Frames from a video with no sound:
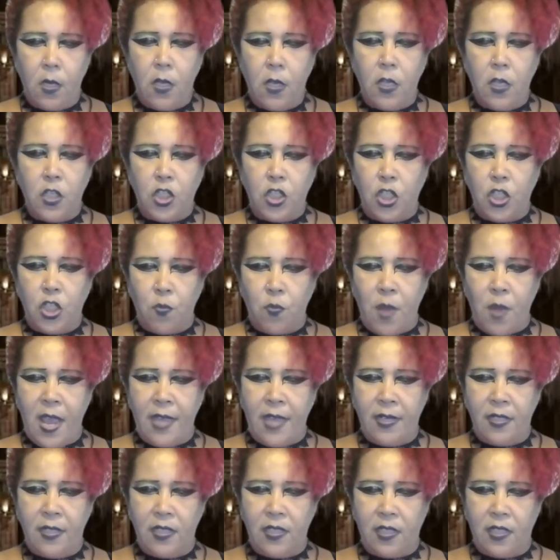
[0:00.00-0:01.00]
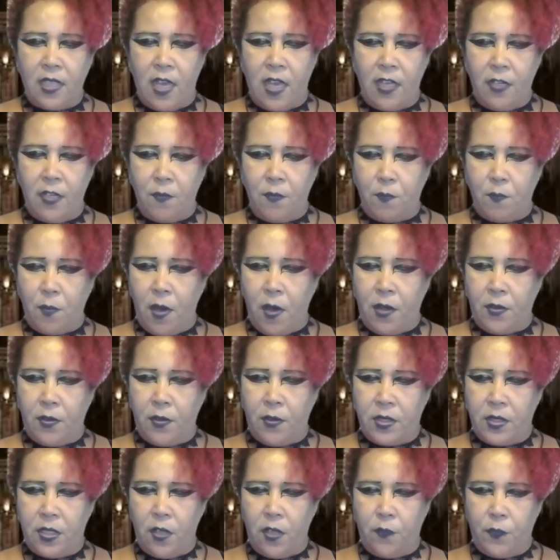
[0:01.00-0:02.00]
She ran inside and bought
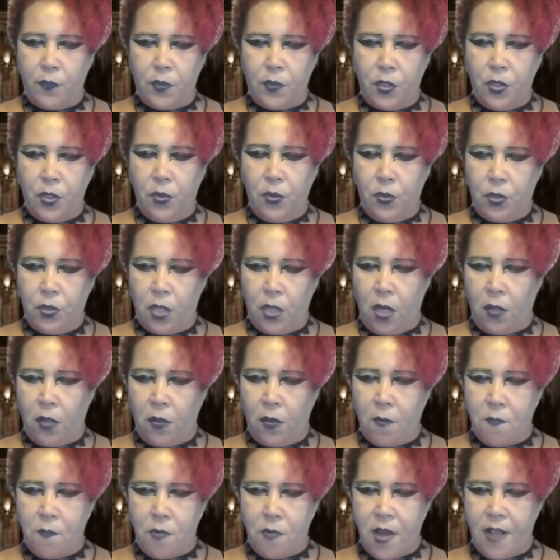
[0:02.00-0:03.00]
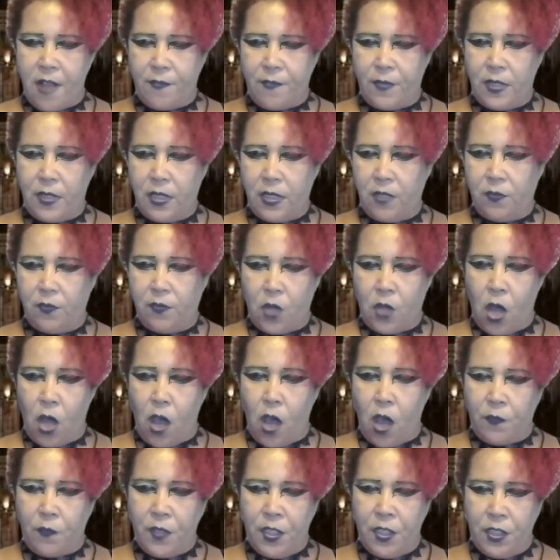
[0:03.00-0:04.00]
herself a $2 breakfast of
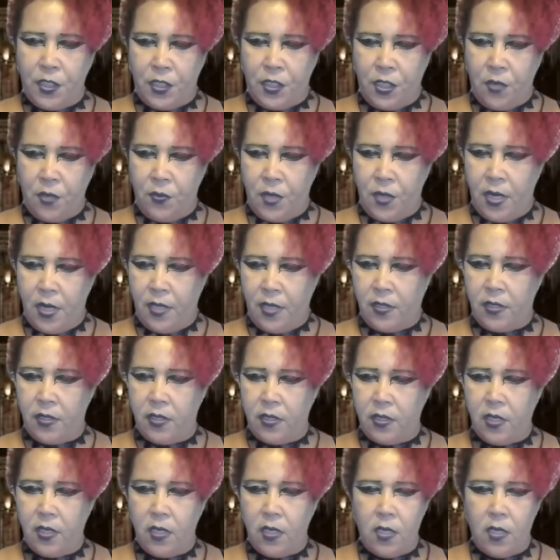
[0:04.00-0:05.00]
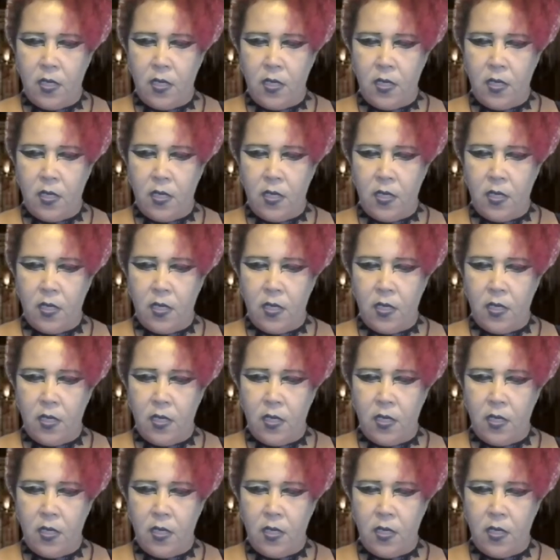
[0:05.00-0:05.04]
coffee and donuts.